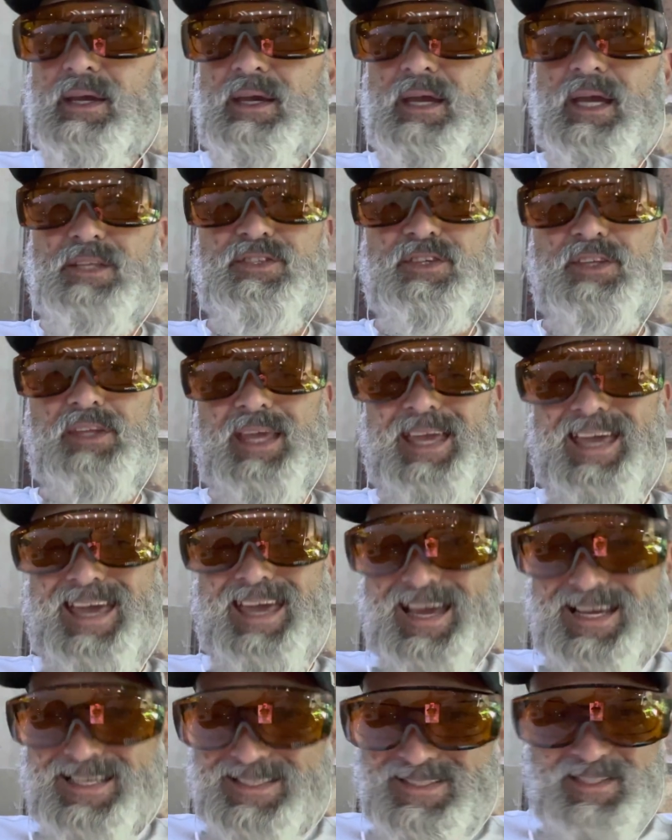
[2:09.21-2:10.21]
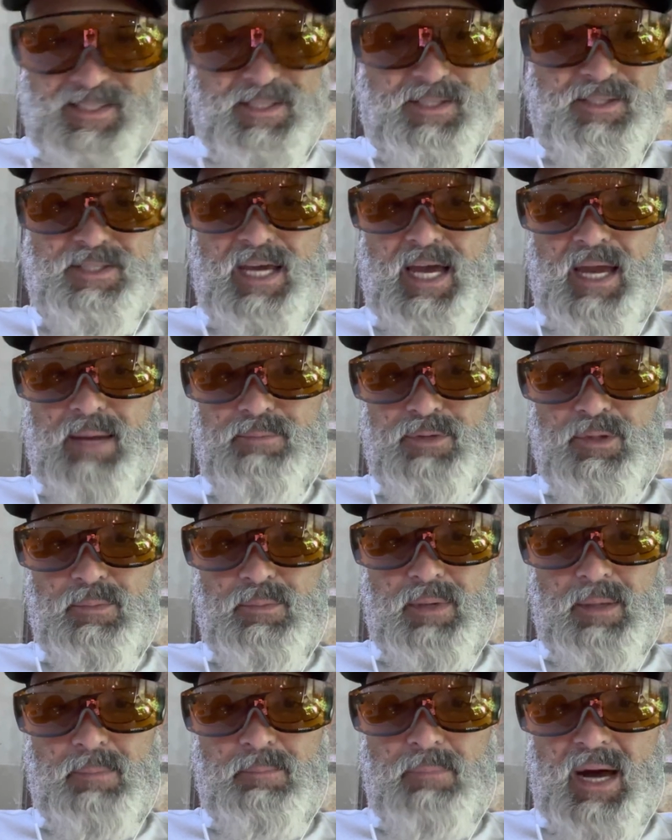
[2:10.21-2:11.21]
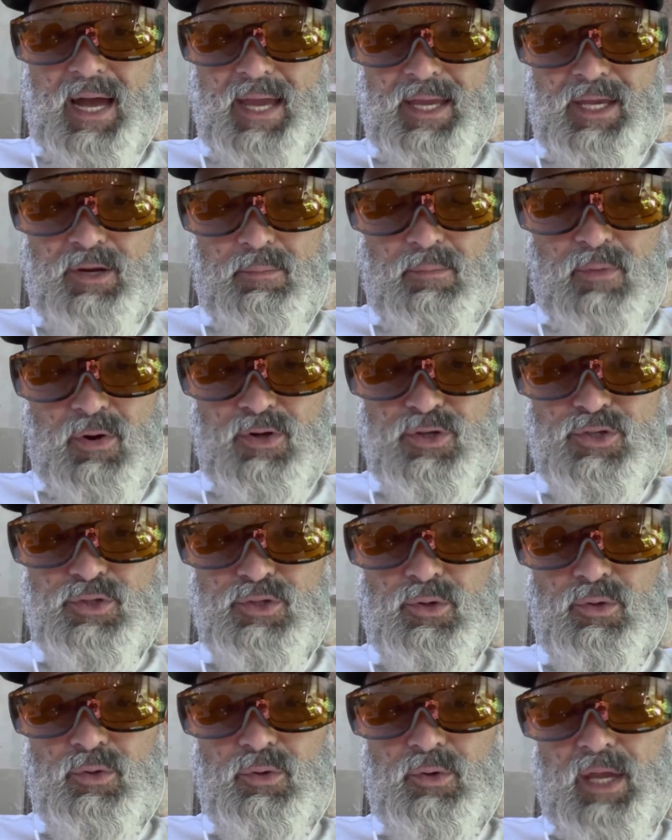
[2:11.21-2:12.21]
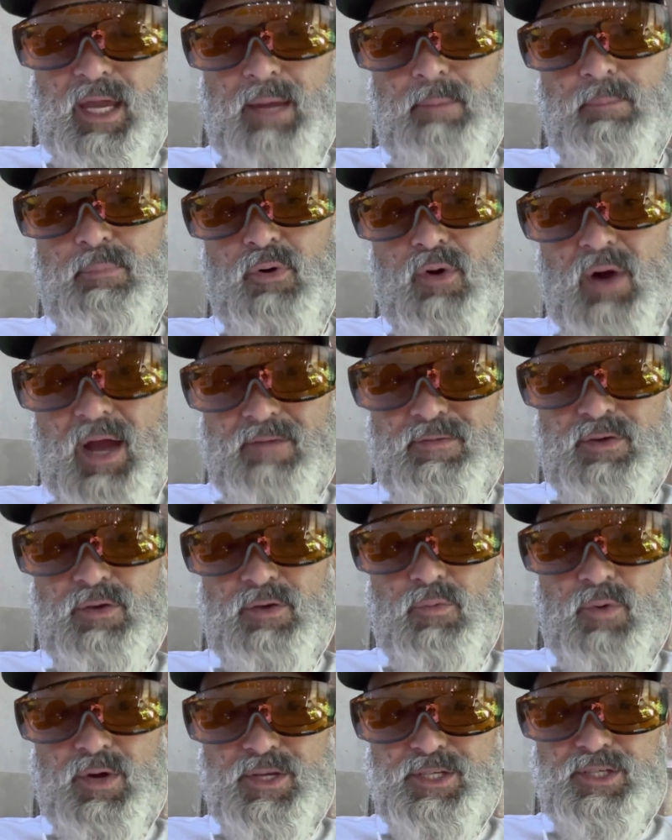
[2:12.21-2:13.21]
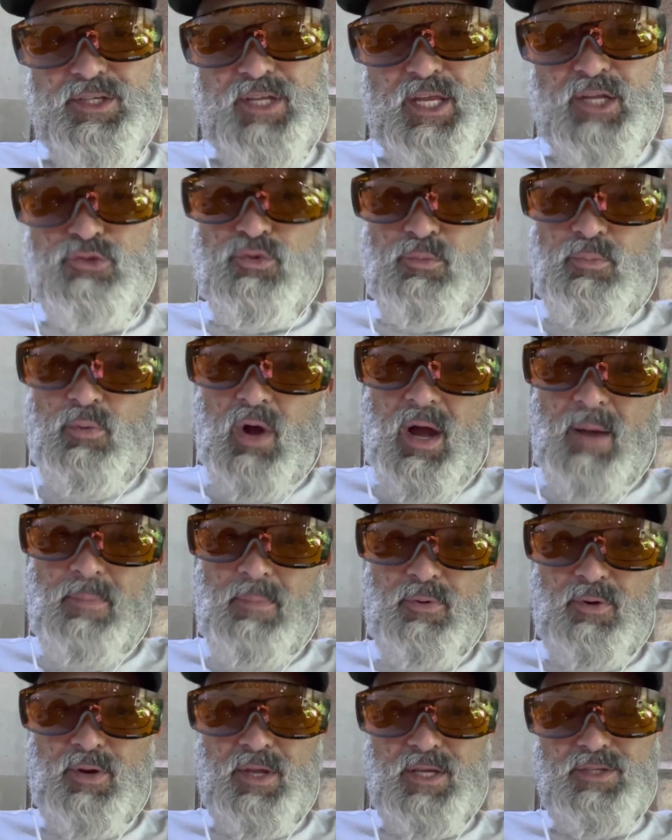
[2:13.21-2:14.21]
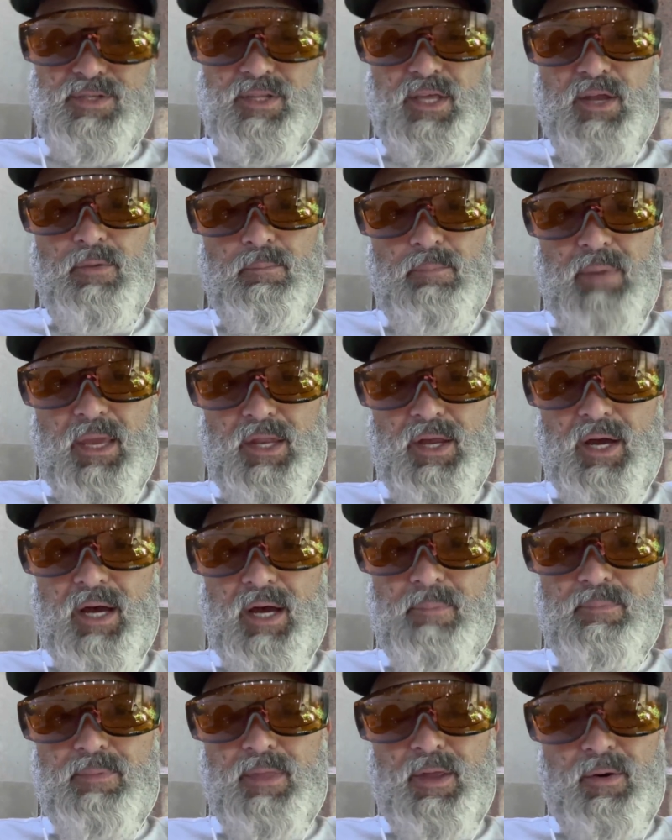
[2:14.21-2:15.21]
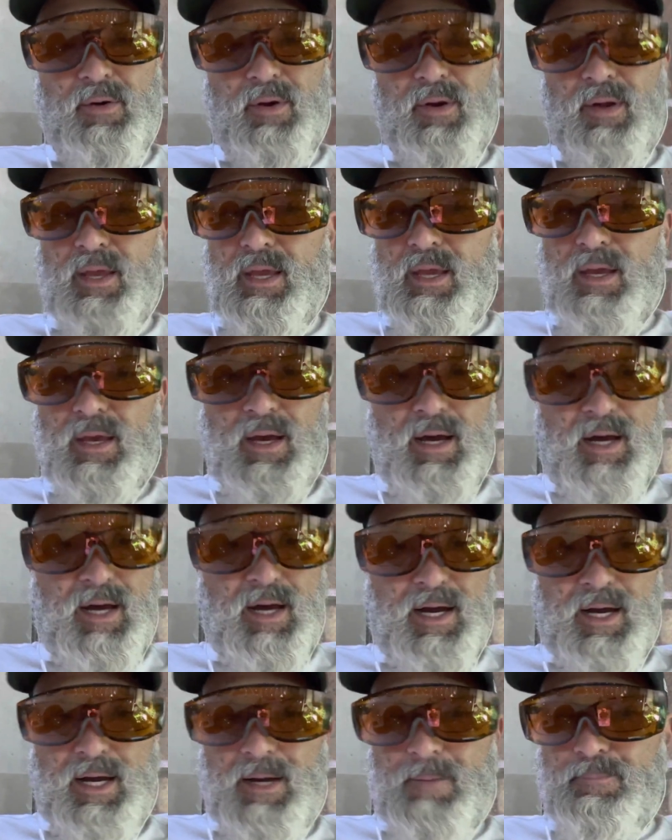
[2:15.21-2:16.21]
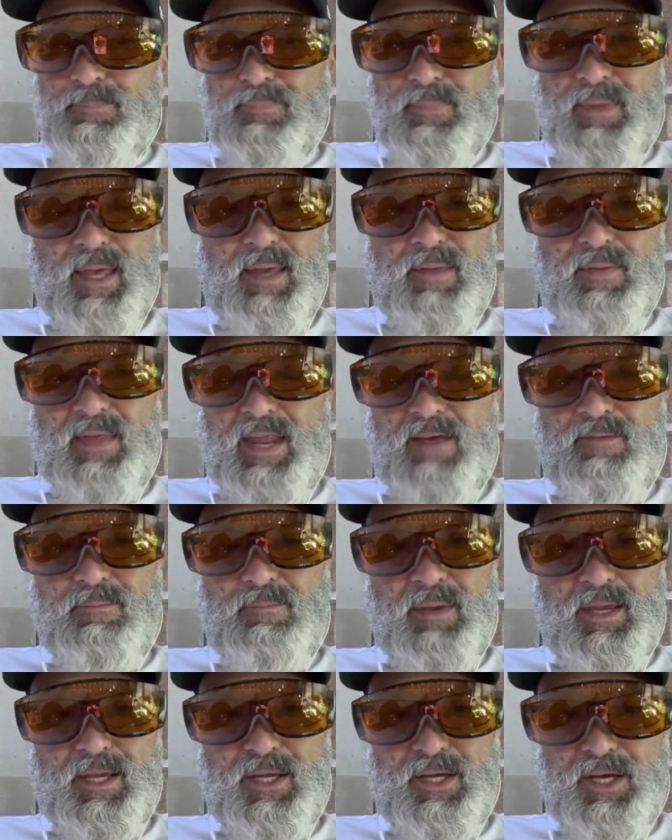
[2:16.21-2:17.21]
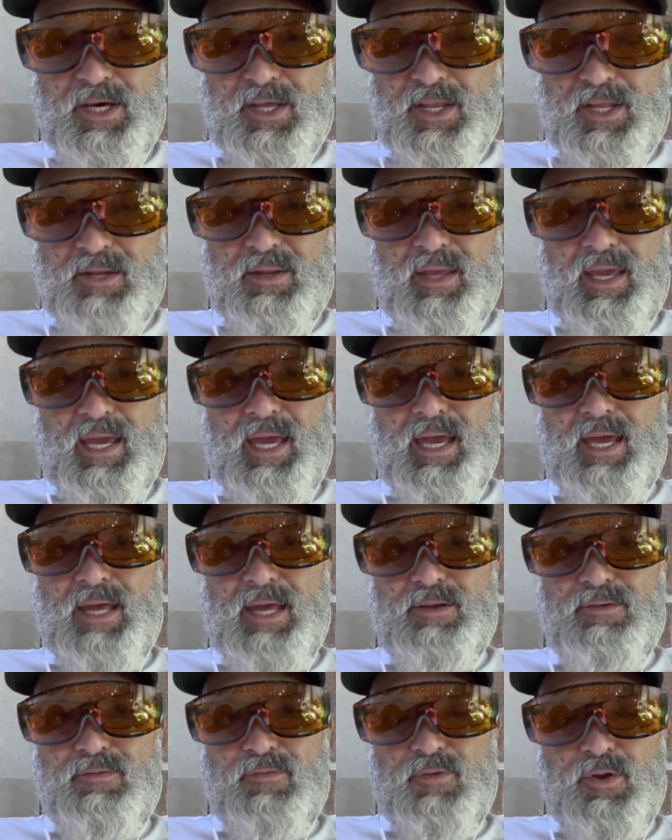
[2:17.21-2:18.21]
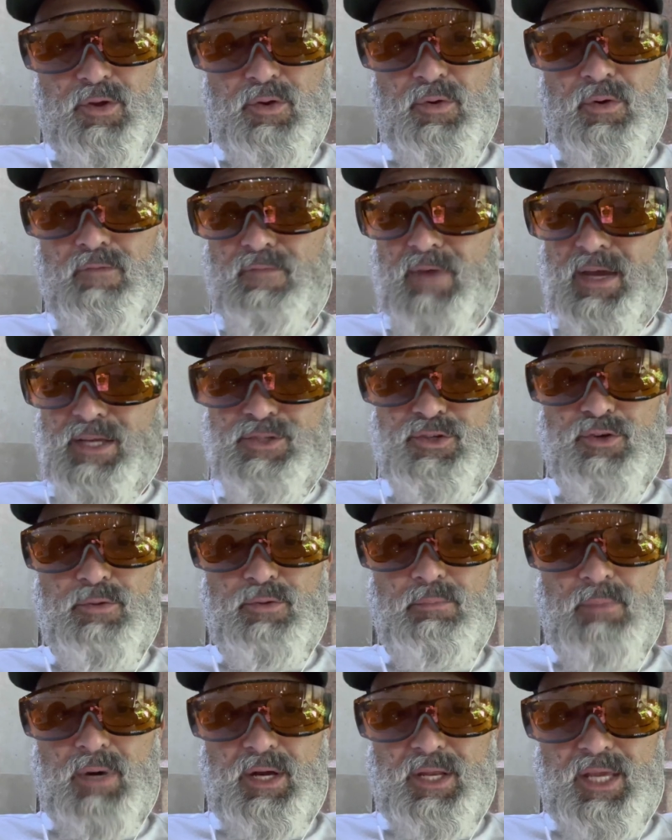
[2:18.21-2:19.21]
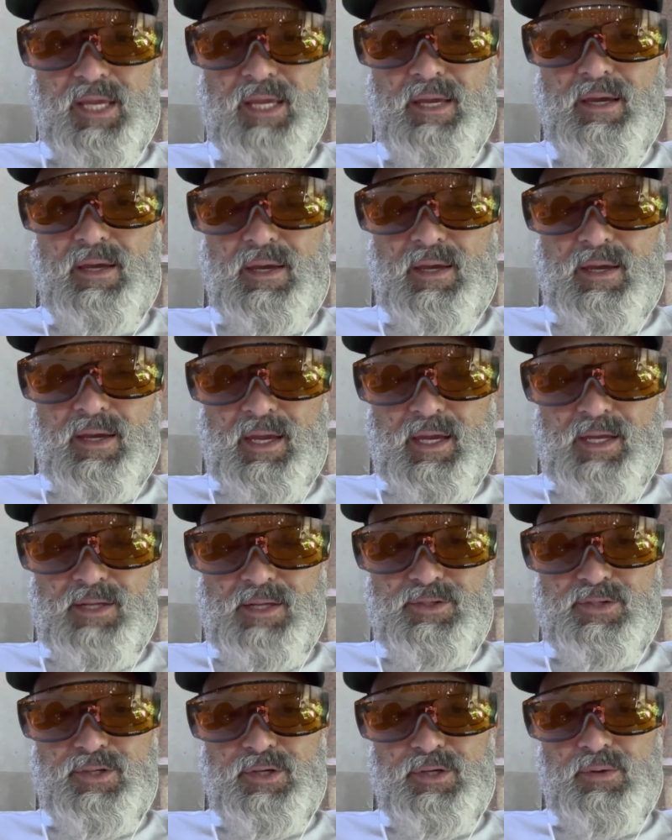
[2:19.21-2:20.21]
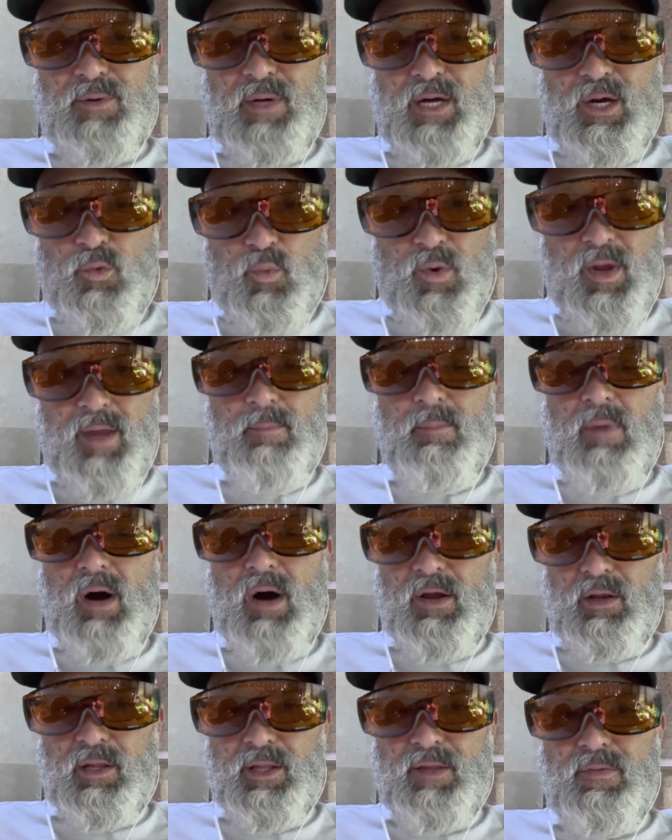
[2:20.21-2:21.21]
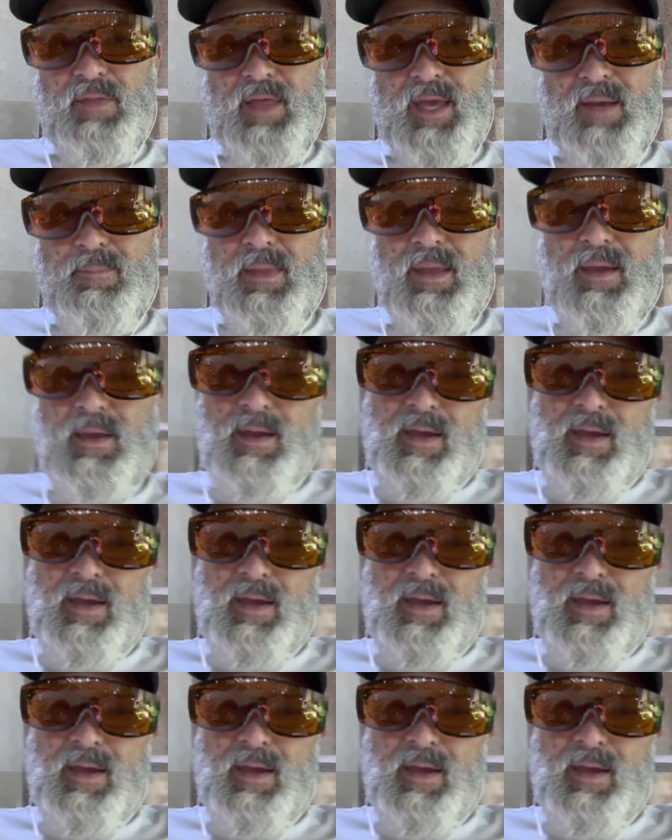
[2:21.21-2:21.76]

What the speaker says: It's an excellent time to be buying commercial and private residential properties that are beat up, that are that have been gutted, and for you to invest your money into remodeling them.